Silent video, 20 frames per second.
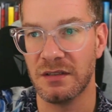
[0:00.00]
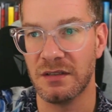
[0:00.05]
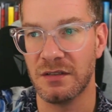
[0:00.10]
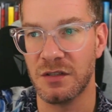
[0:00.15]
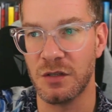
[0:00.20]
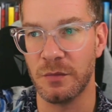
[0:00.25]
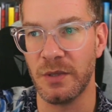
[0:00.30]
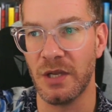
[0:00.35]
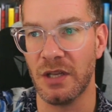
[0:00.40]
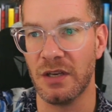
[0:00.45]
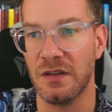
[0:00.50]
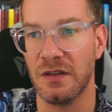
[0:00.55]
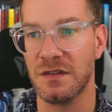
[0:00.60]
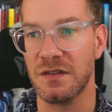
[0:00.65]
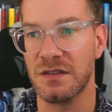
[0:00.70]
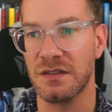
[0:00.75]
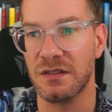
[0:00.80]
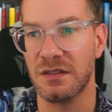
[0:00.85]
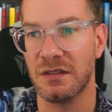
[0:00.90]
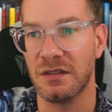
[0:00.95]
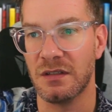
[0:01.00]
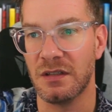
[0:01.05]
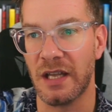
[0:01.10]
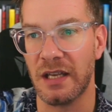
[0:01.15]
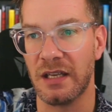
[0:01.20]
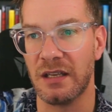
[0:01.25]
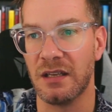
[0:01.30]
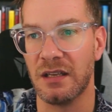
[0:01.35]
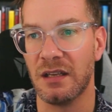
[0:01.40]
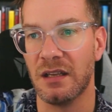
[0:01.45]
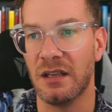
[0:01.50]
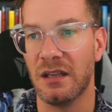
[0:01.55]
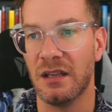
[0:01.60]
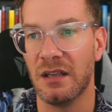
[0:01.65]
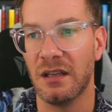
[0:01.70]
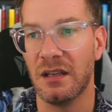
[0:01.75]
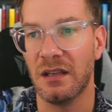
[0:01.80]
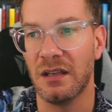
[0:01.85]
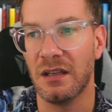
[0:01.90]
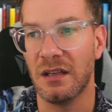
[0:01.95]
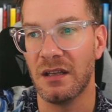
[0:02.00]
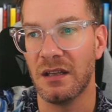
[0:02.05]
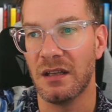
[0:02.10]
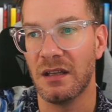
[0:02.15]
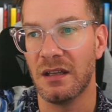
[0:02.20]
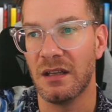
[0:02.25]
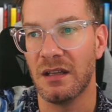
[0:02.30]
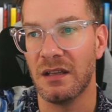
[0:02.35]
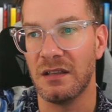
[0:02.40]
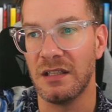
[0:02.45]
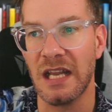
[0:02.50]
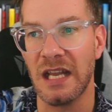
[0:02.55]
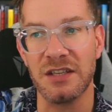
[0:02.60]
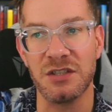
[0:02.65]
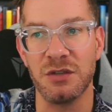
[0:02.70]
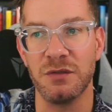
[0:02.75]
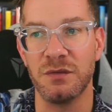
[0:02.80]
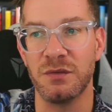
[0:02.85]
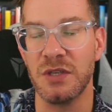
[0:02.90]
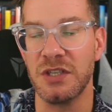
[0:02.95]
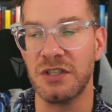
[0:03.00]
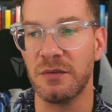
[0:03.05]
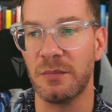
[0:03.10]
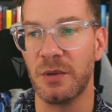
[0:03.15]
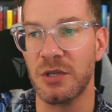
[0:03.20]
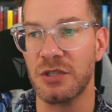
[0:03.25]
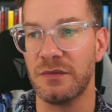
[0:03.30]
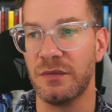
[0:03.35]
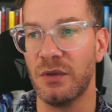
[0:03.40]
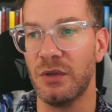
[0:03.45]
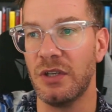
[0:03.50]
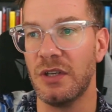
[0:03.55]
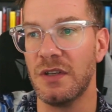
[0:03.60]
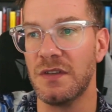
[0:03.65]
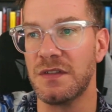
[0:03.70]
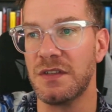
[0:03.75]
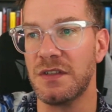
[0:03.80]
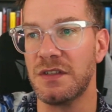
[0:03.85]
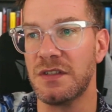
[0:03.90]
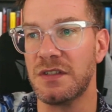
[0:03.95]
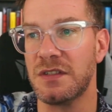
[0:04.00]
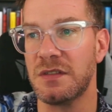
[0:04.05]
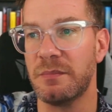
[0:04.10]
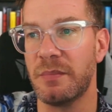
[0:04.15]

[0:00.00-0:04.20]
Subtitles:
To be honest, like yes, you've reached a bunch of audiences,